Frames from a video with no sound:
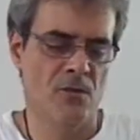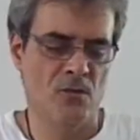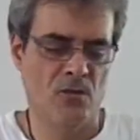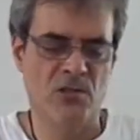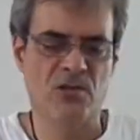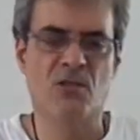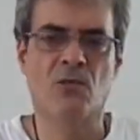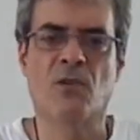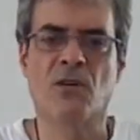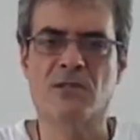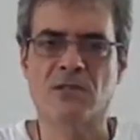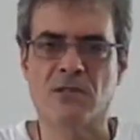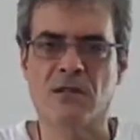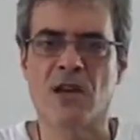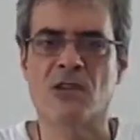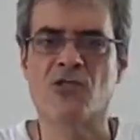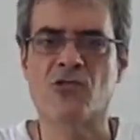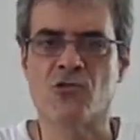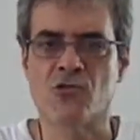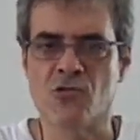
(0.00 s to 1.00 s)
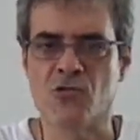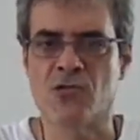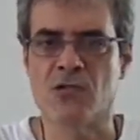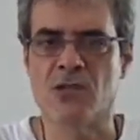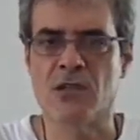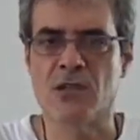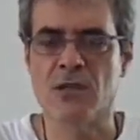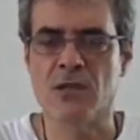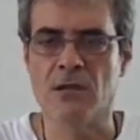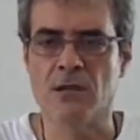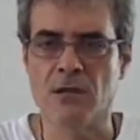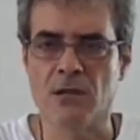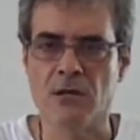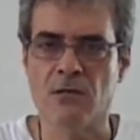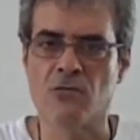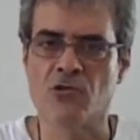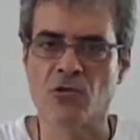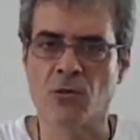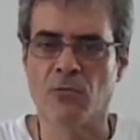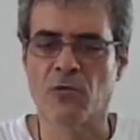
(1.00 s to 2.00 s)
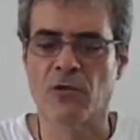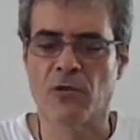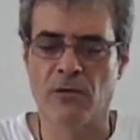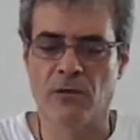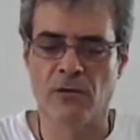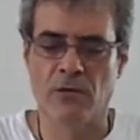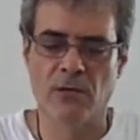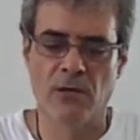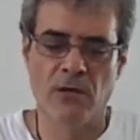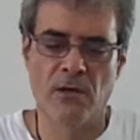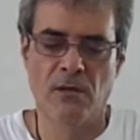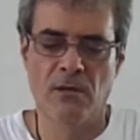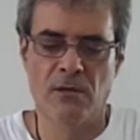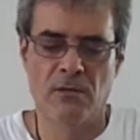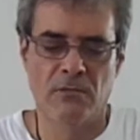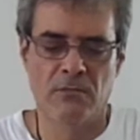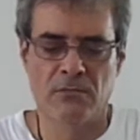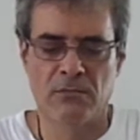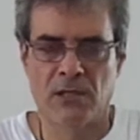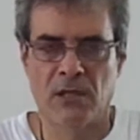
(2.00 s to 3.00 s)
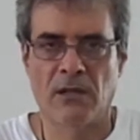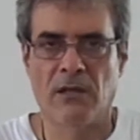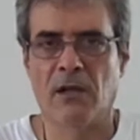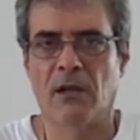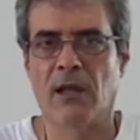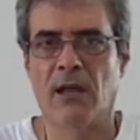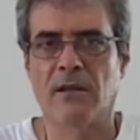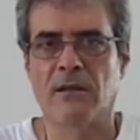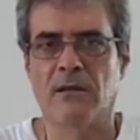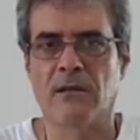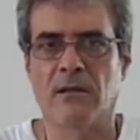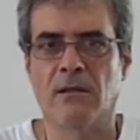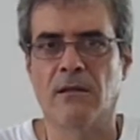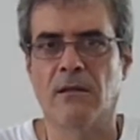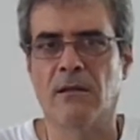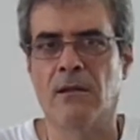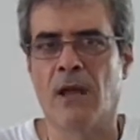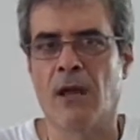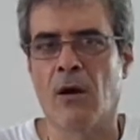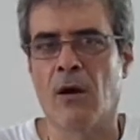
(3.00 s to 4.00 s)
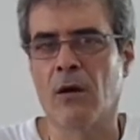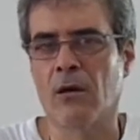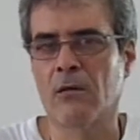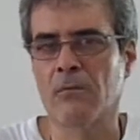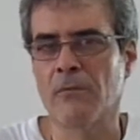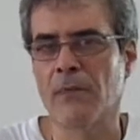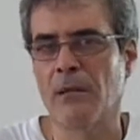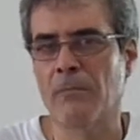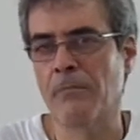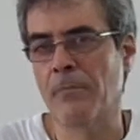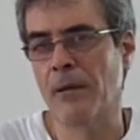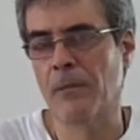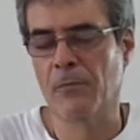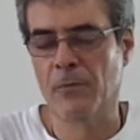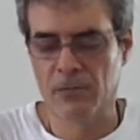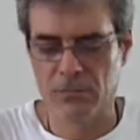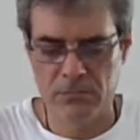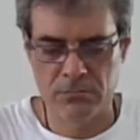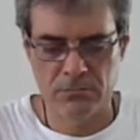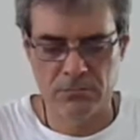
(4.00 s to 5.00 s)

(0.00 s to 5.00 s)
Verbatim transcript: which it was nice to see some other kind of like the Hawkman people.